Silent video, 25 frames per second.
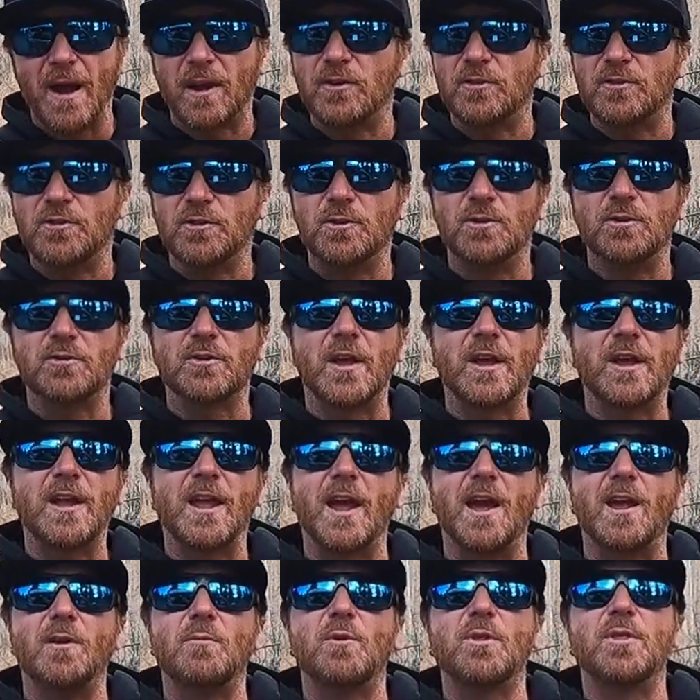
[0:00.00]
as soon as I
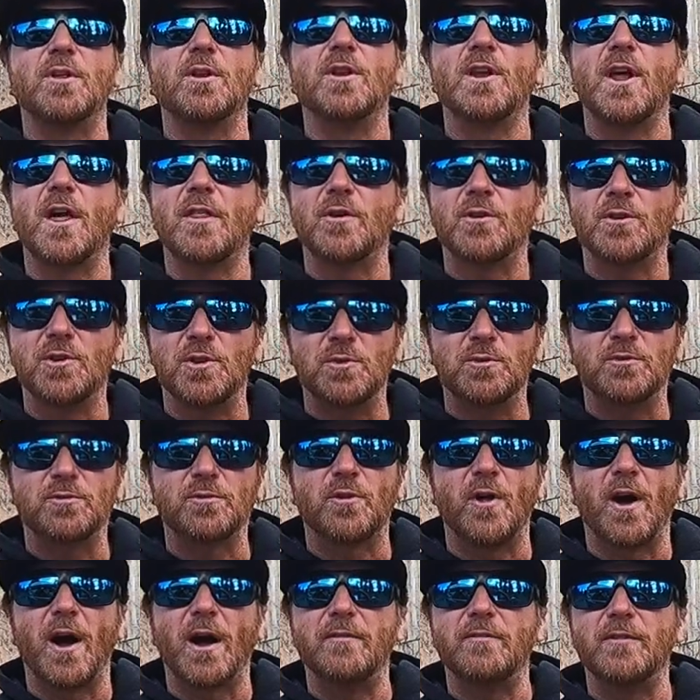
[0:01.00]
can with another huge
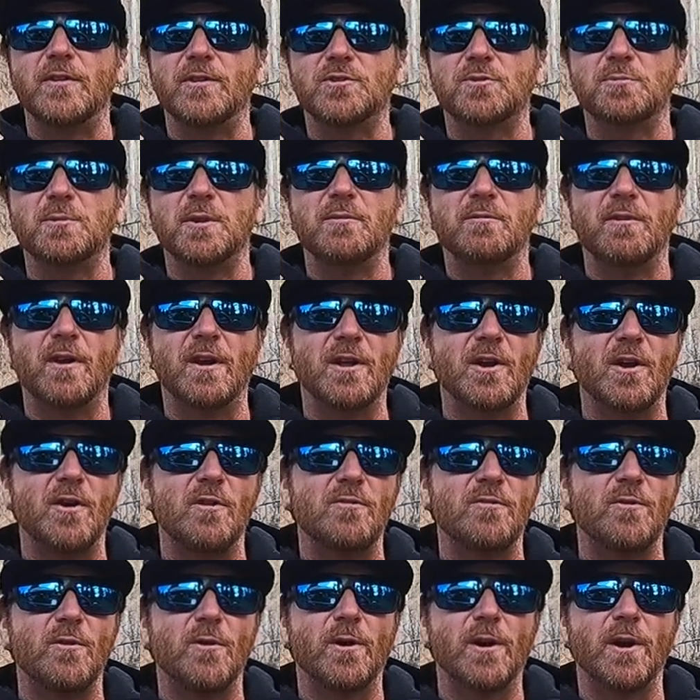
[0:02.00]
fly fisherman video
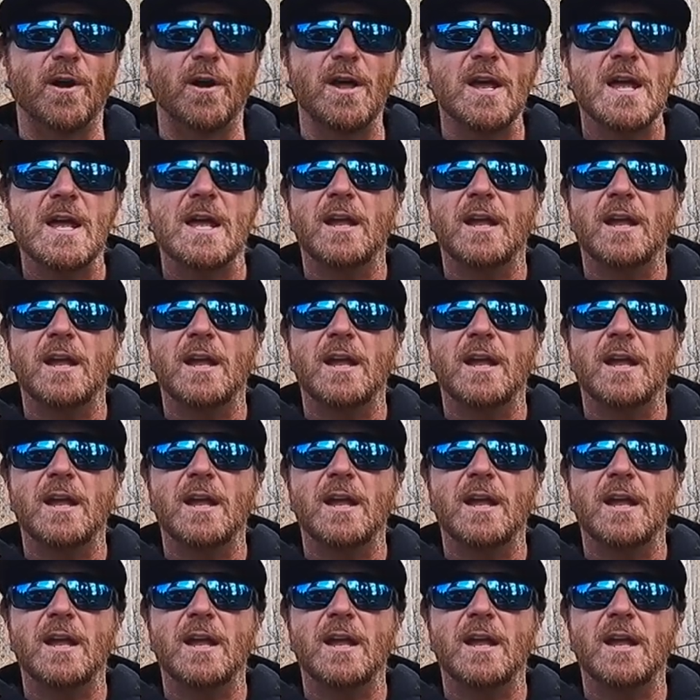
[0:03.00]
for you.